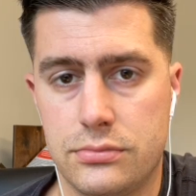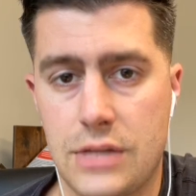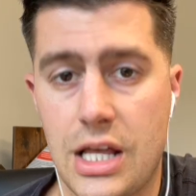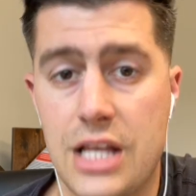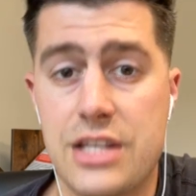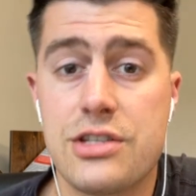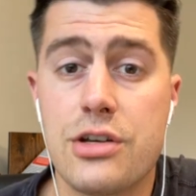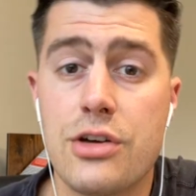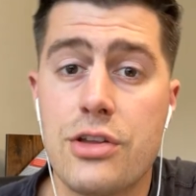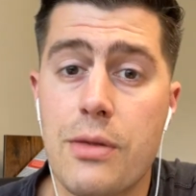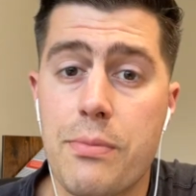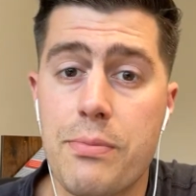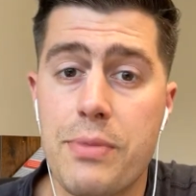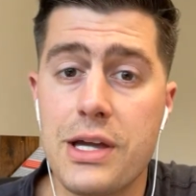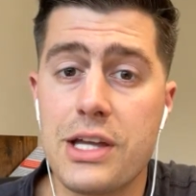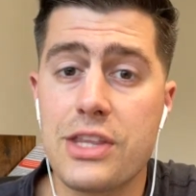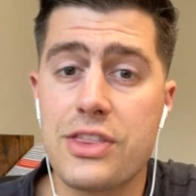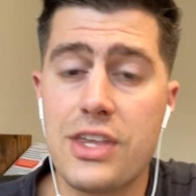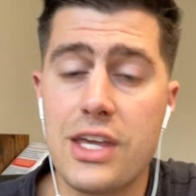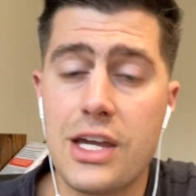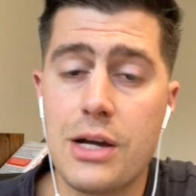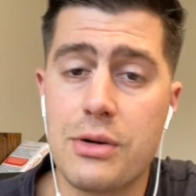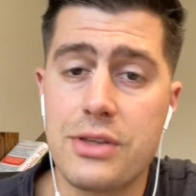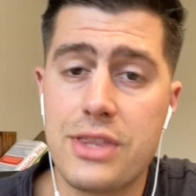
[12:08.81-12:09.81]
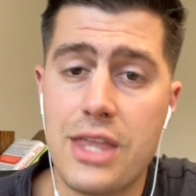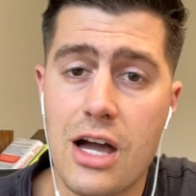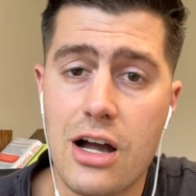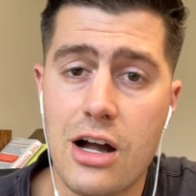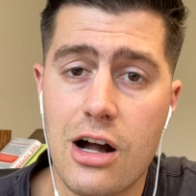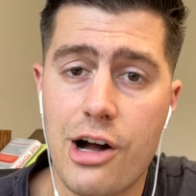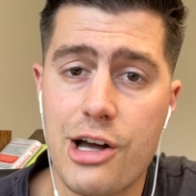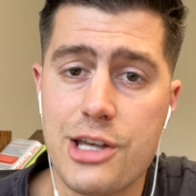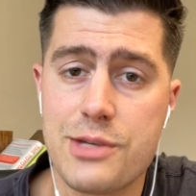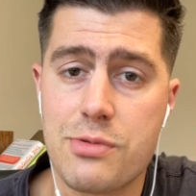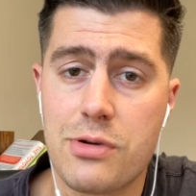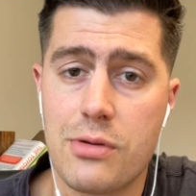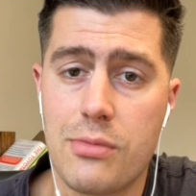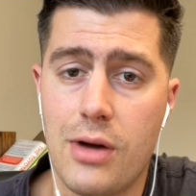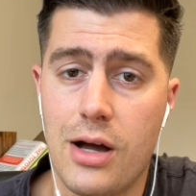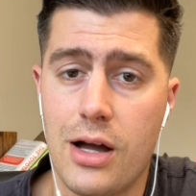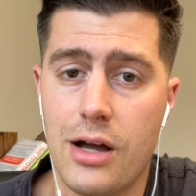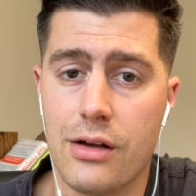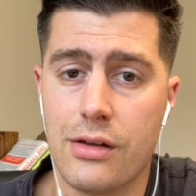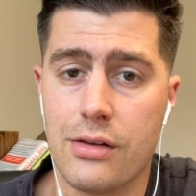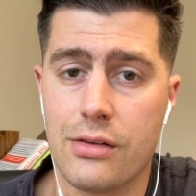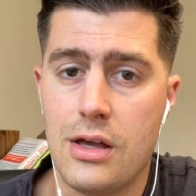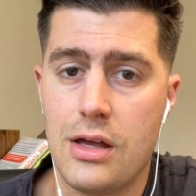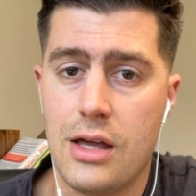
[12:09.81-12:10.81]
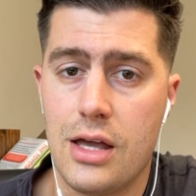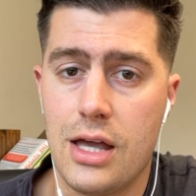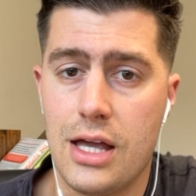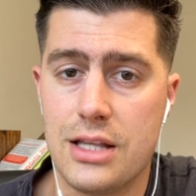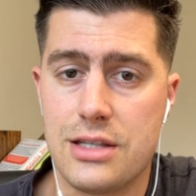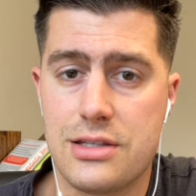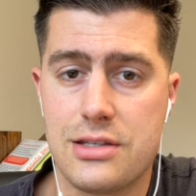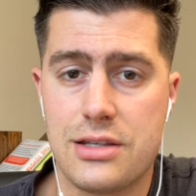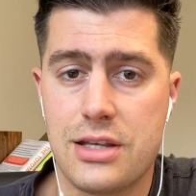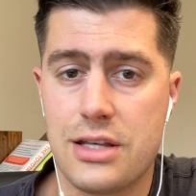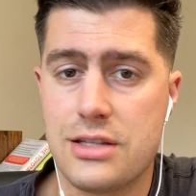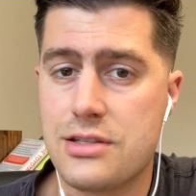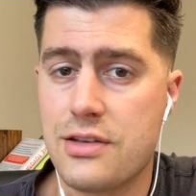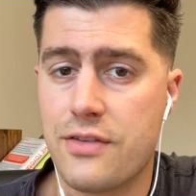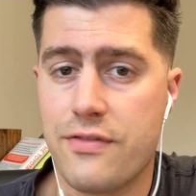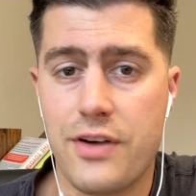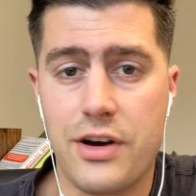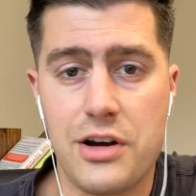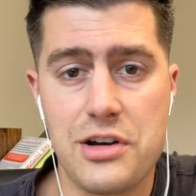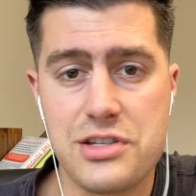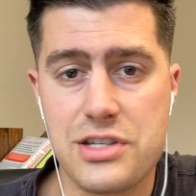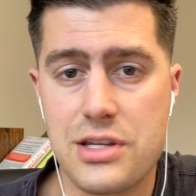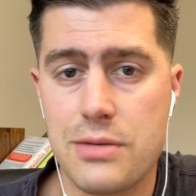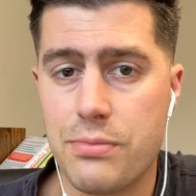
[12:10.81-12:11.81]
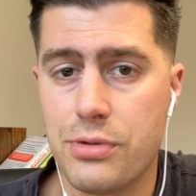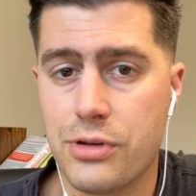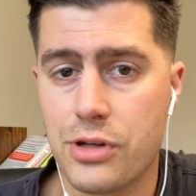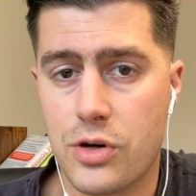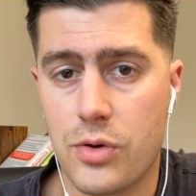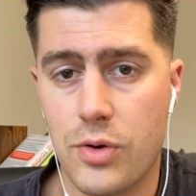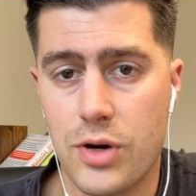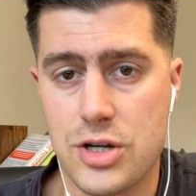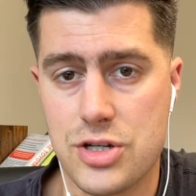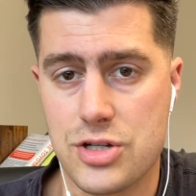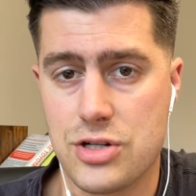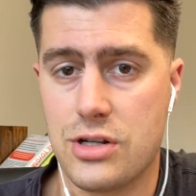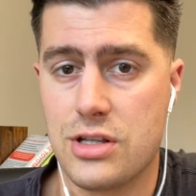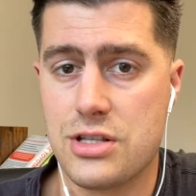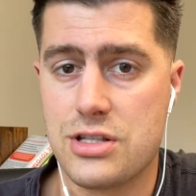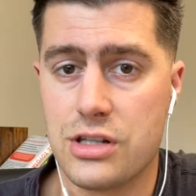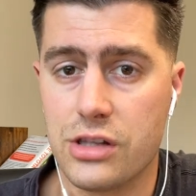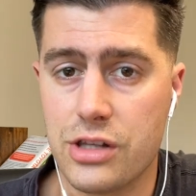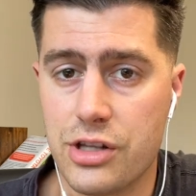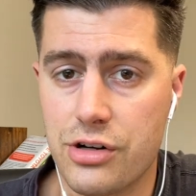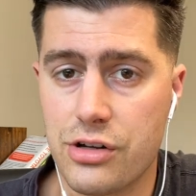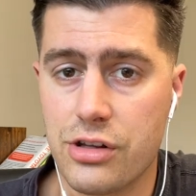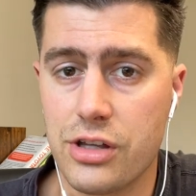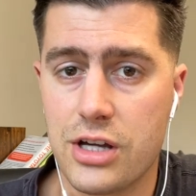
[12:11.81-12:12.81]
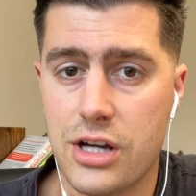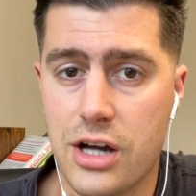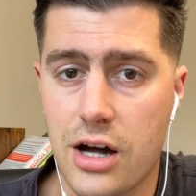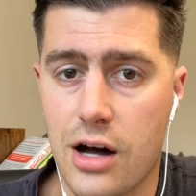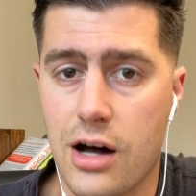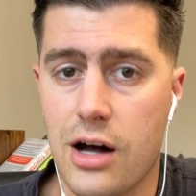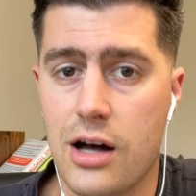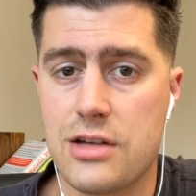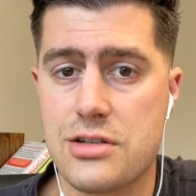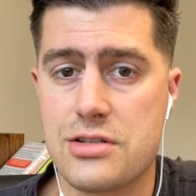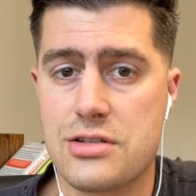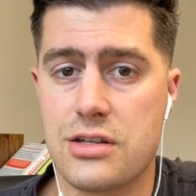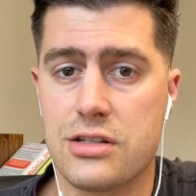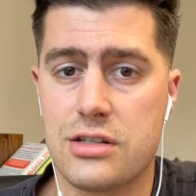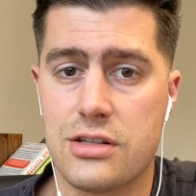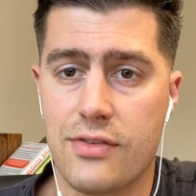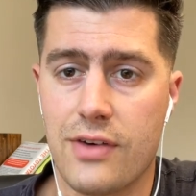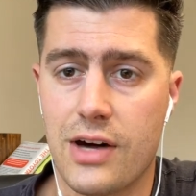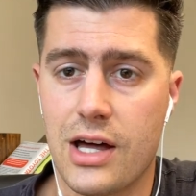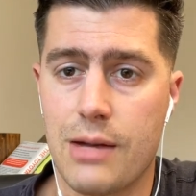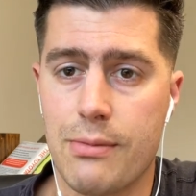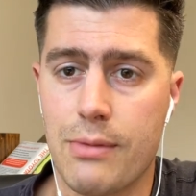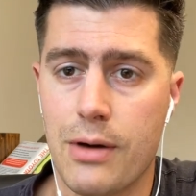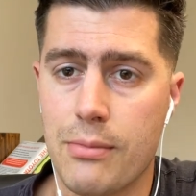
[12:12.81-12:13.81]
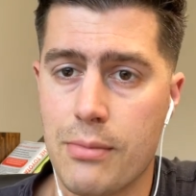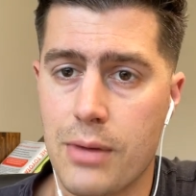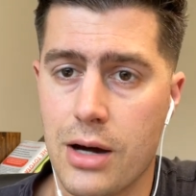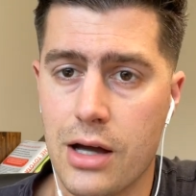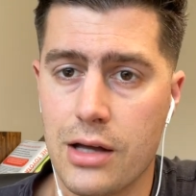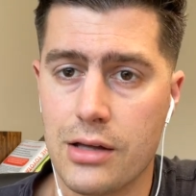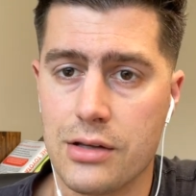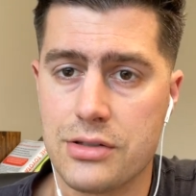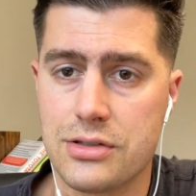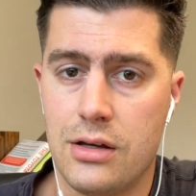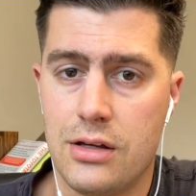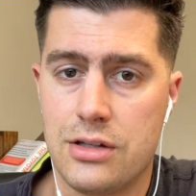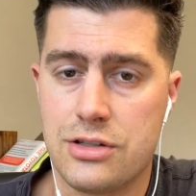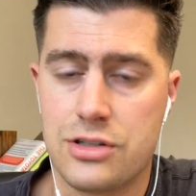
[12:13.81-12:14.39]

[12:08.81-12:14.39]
And so the big thing with that cost per mile, it's it's a very simple equation. It's literally cost divided by miles.